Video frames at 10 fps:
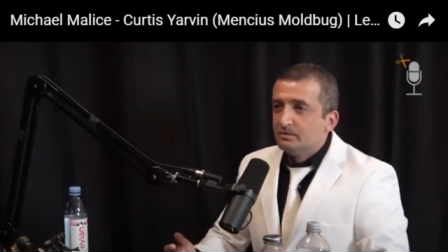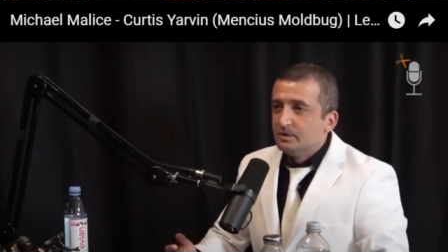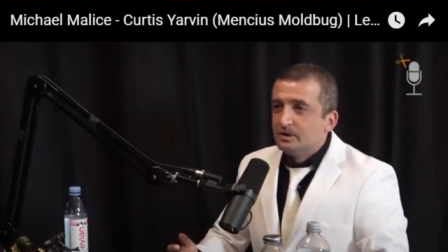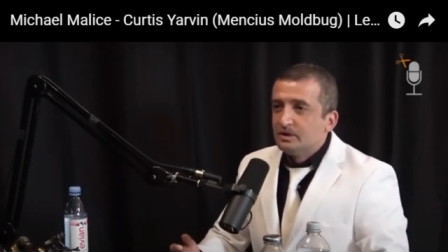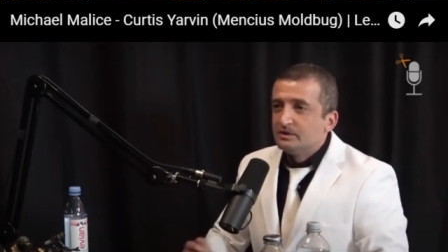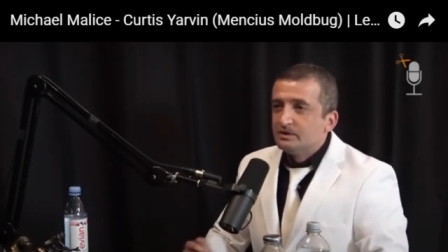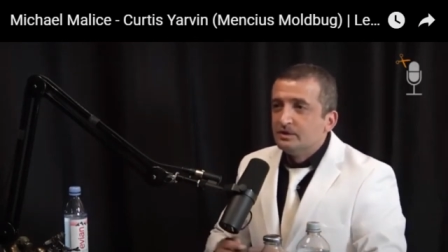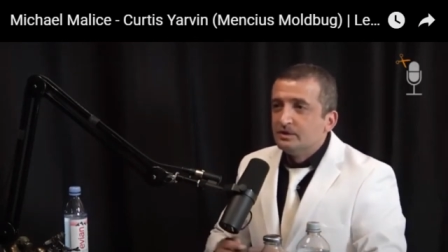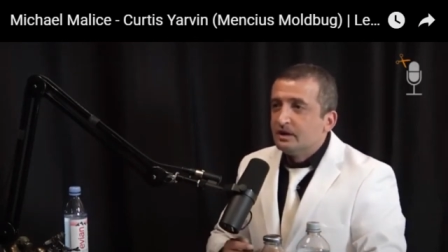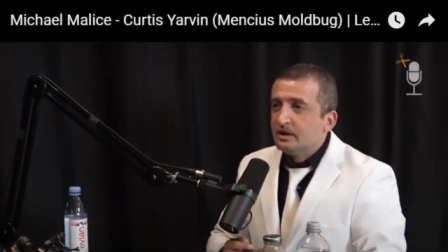because
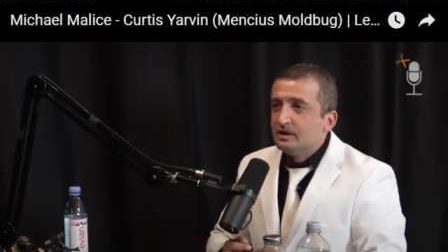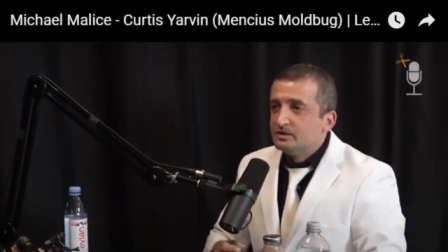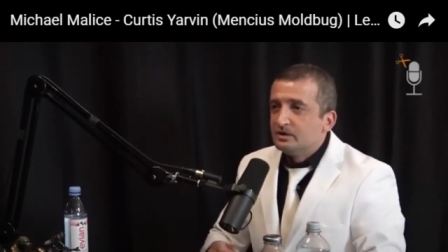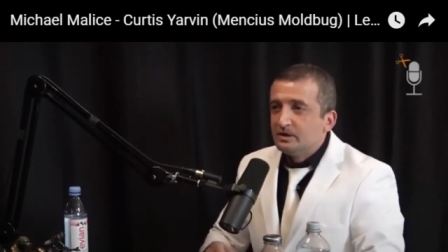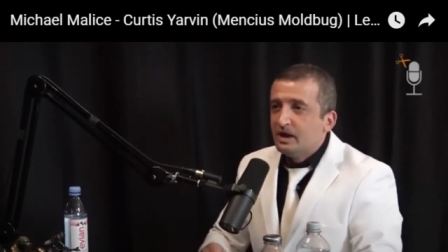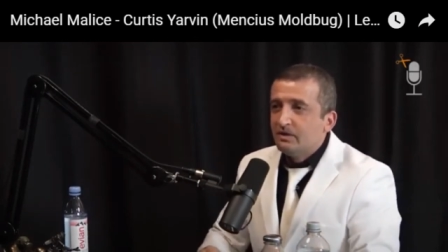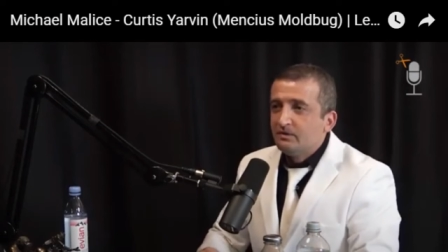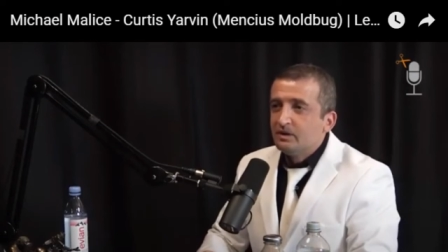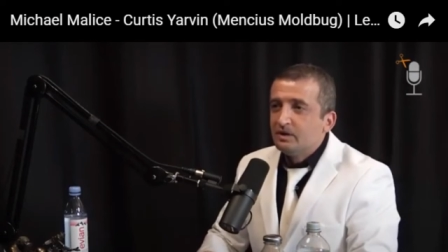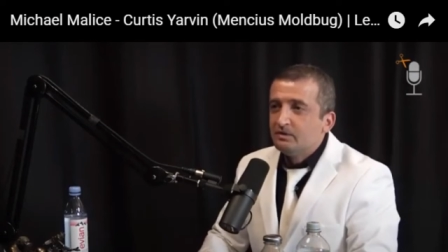you're not interested in
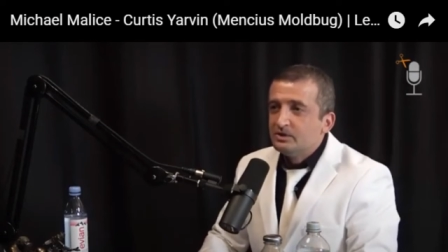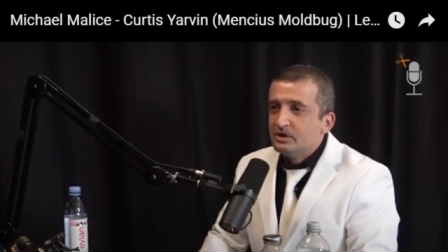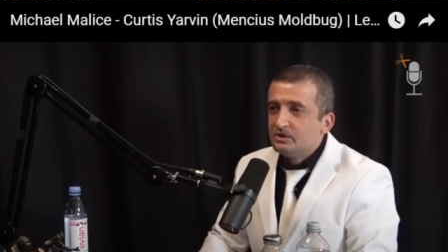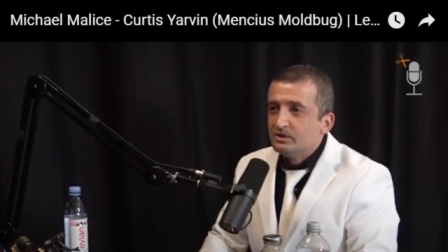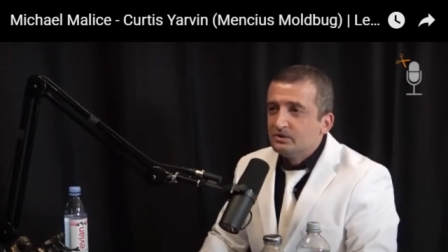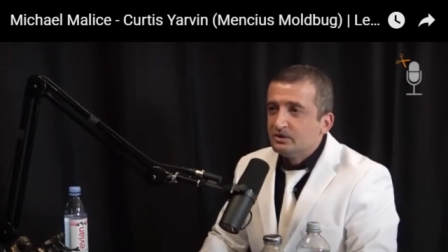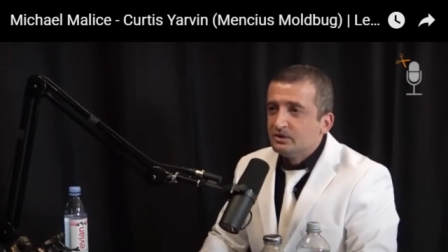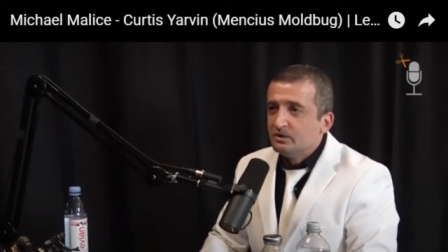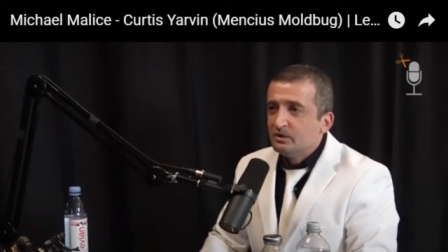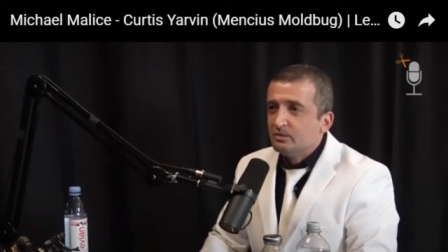having a conversation. You're
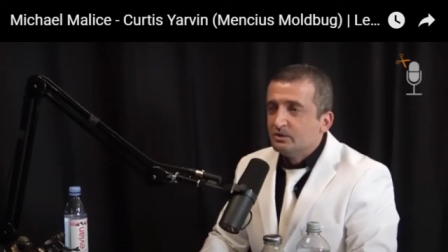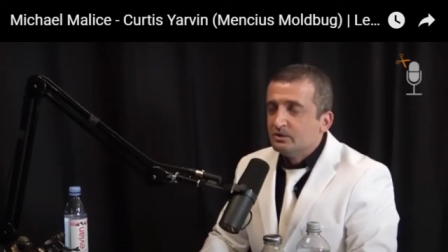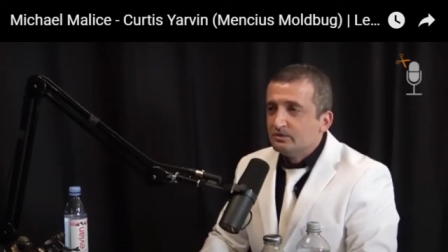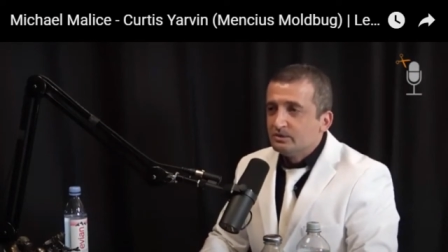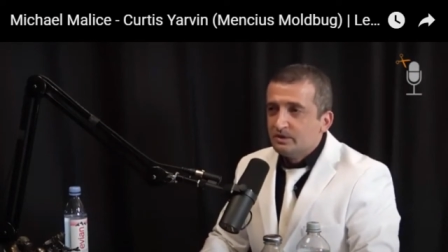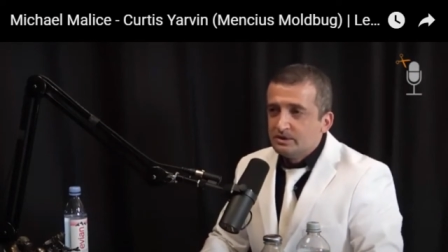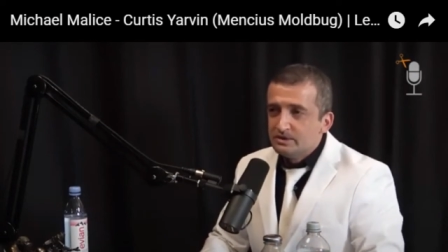interested in your emotional response.